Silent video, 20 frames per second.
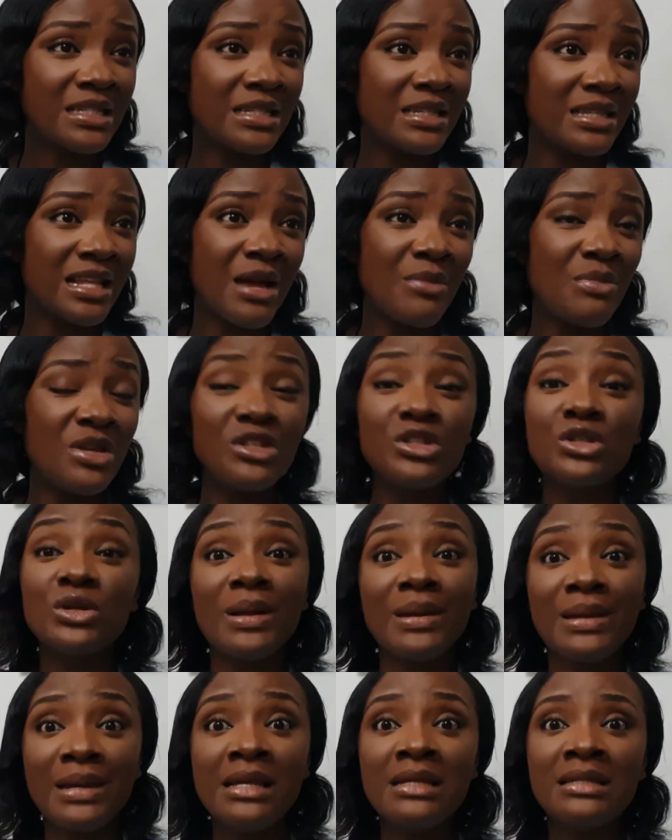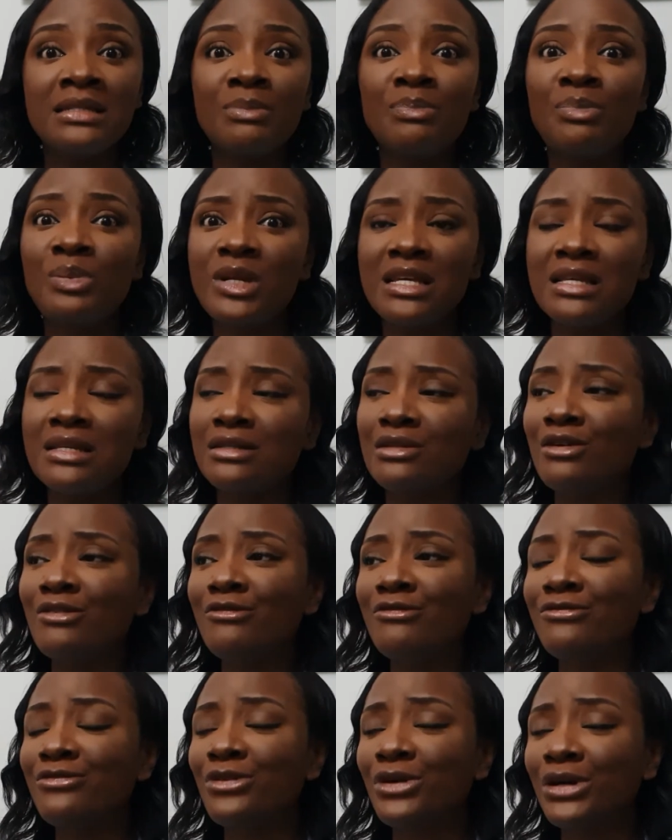that means you are lazy. Please
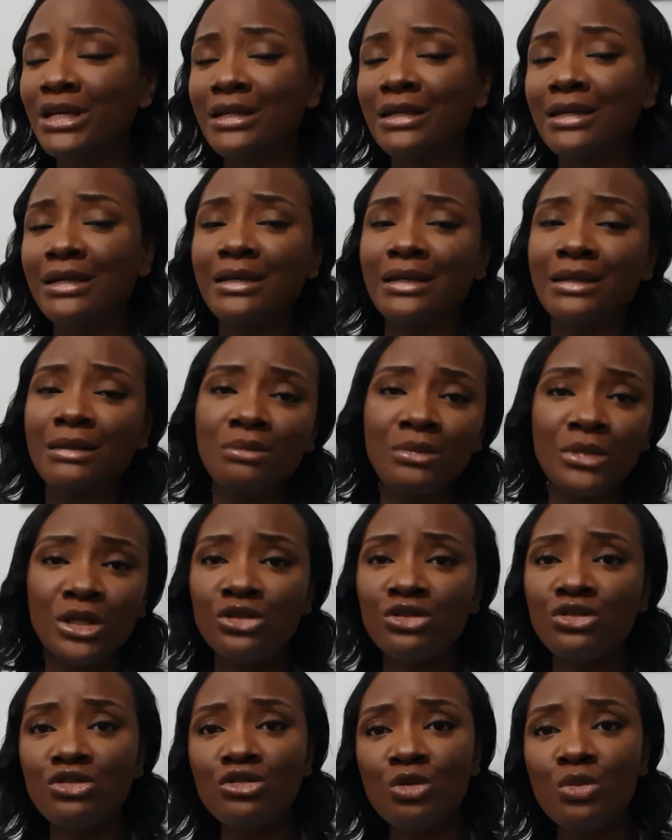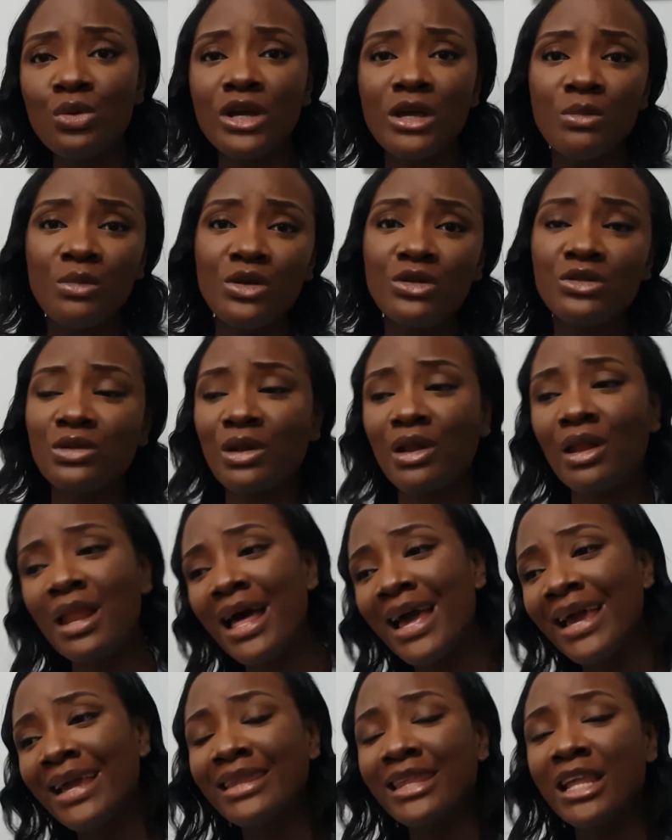don't fucking kid me. Do you know what it means to
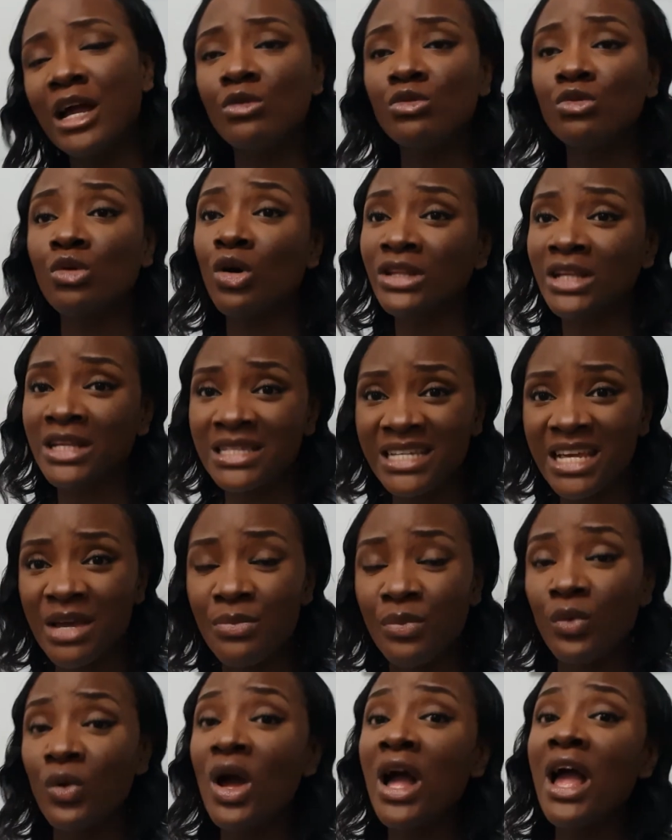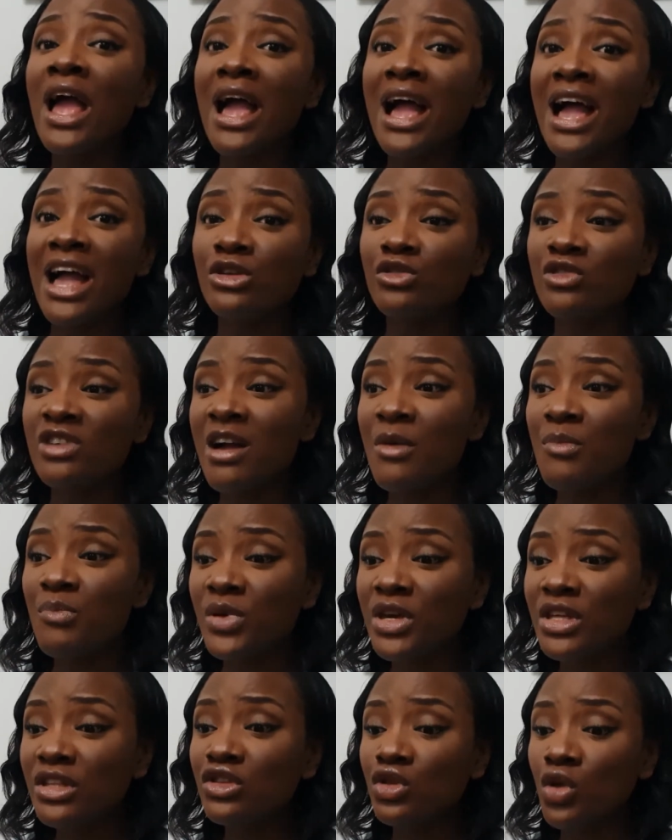lie down on a table and you are
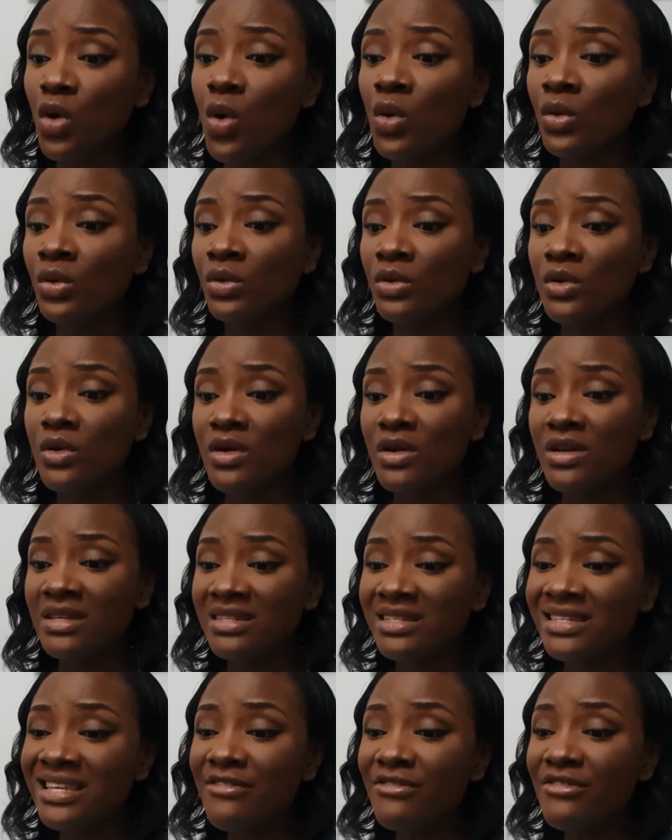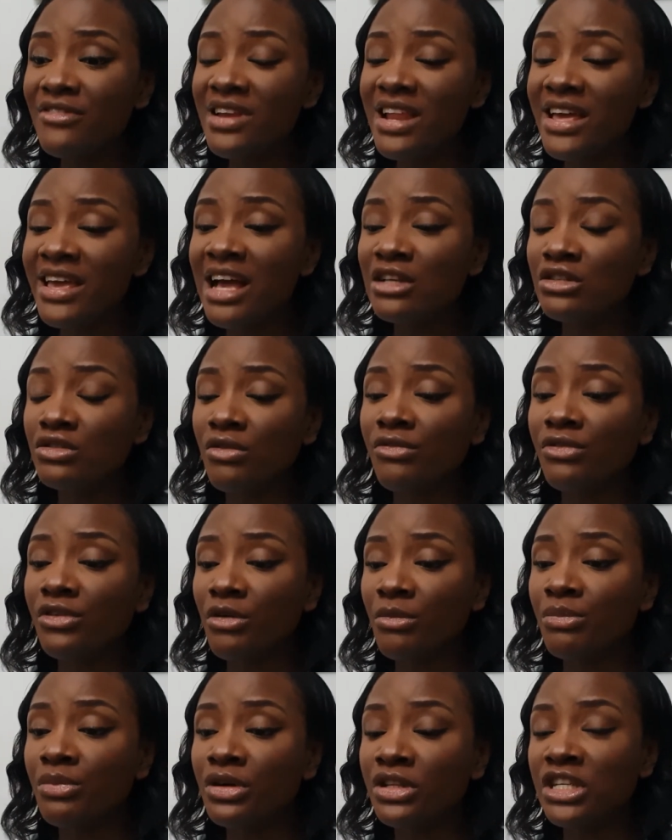being torn? 7 layers of
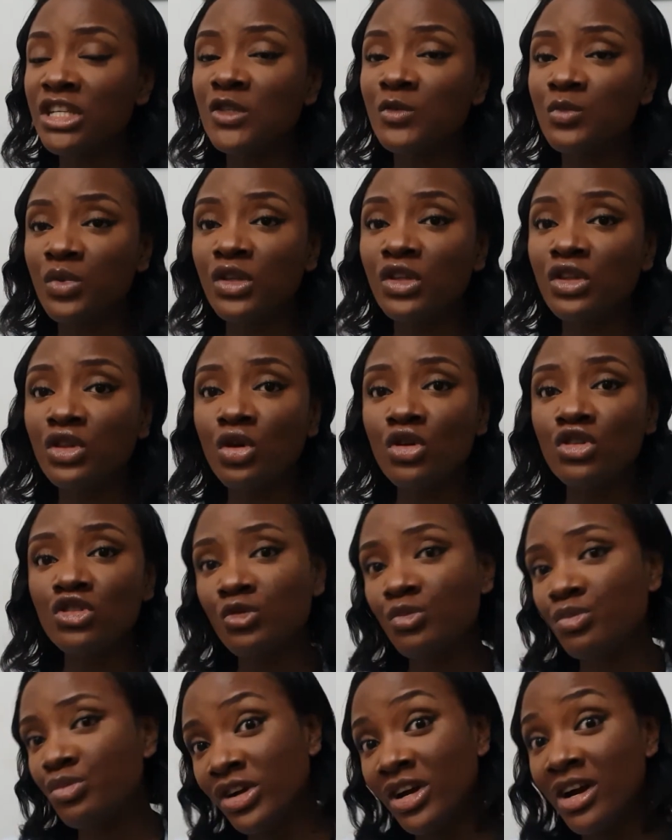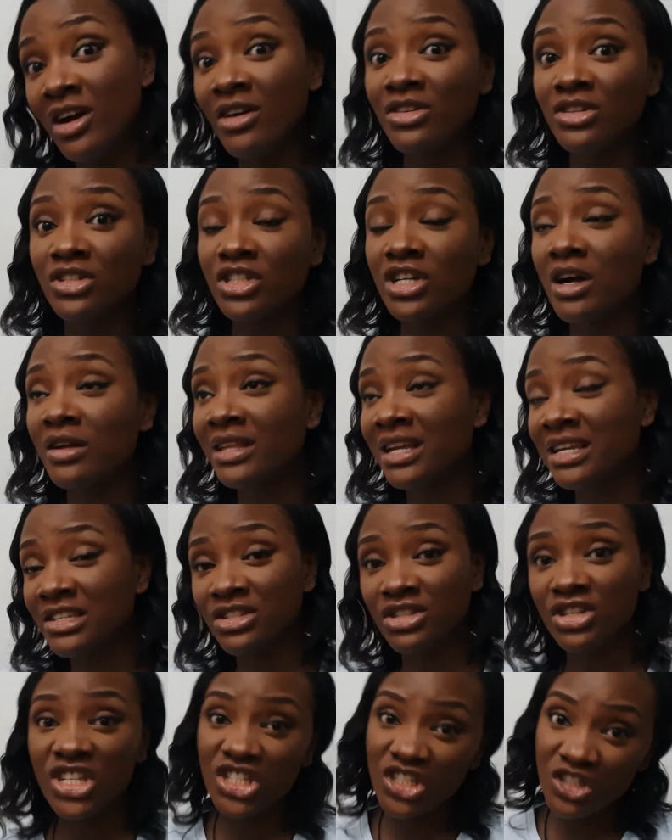your body is being torn to bring out a child and
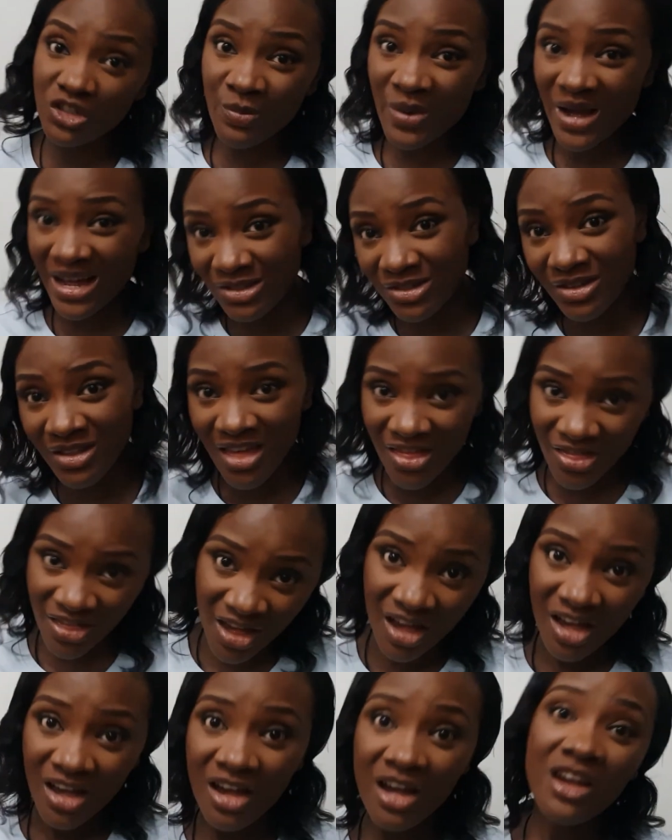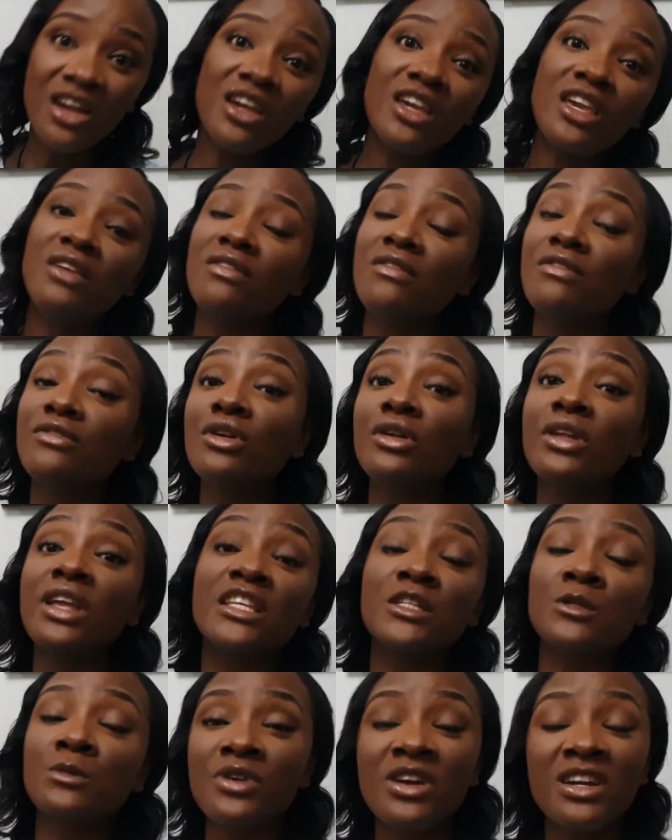stitch it back together. If you've not
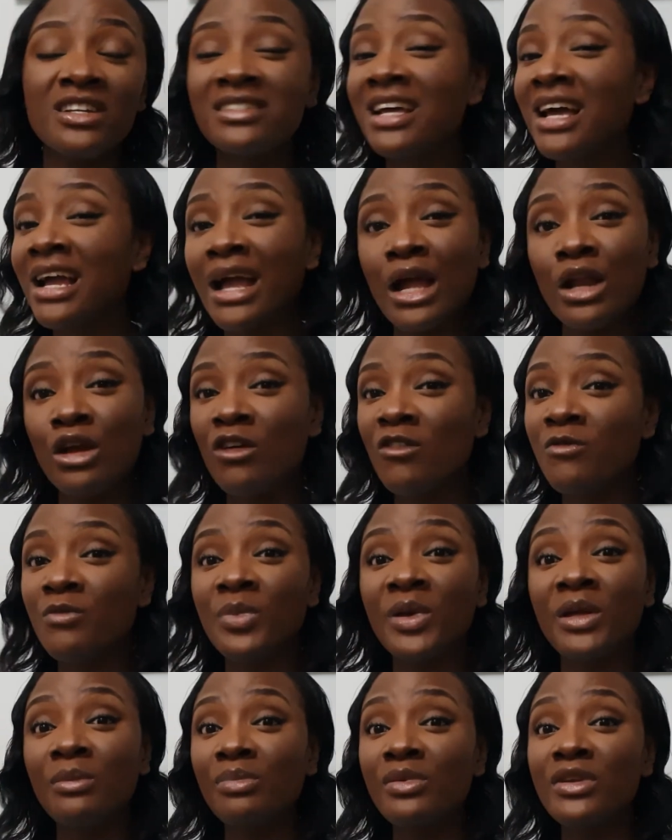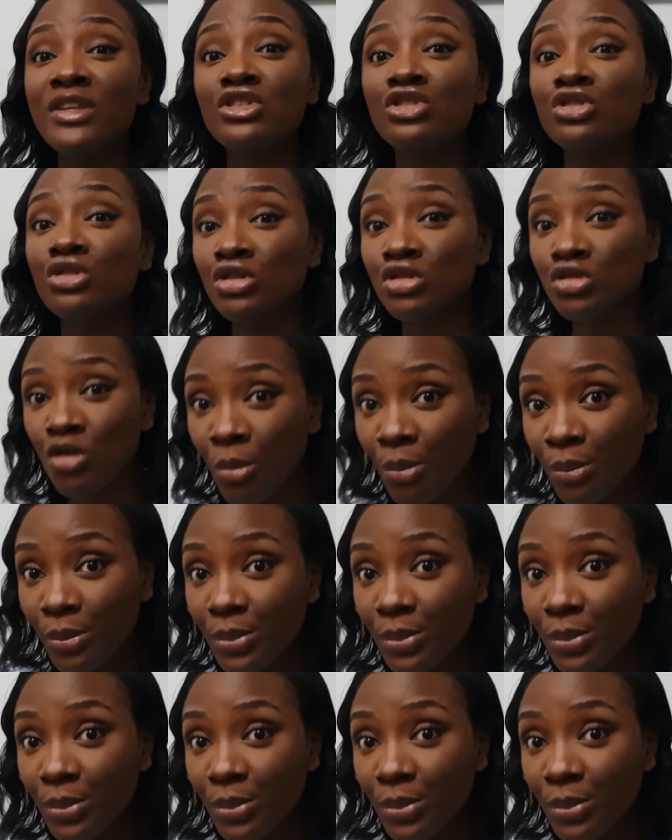experienced that kind of pain, please shut up.